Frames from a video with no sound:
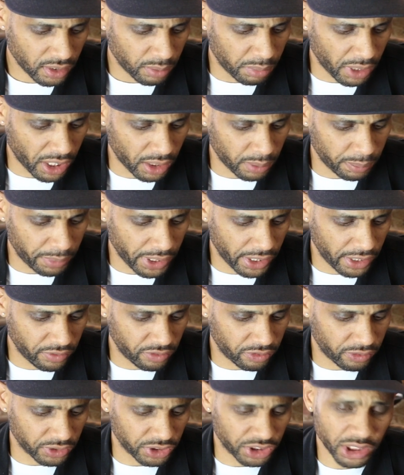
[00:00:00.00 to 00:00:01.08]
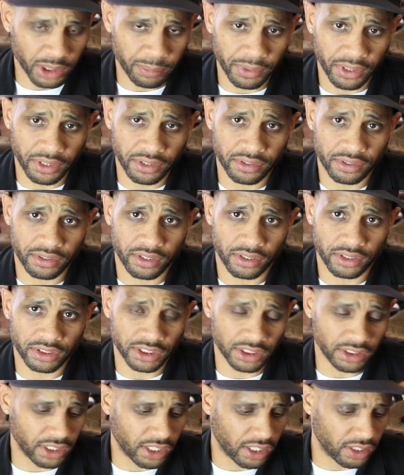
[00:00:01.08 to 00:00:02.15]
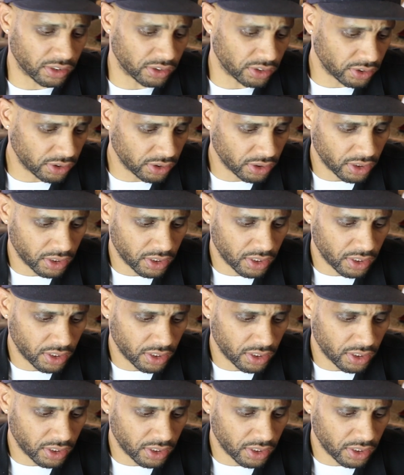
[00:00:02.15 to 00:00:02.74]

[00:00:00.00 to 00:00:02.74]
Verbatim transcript: Buyer paid for shipping, $13.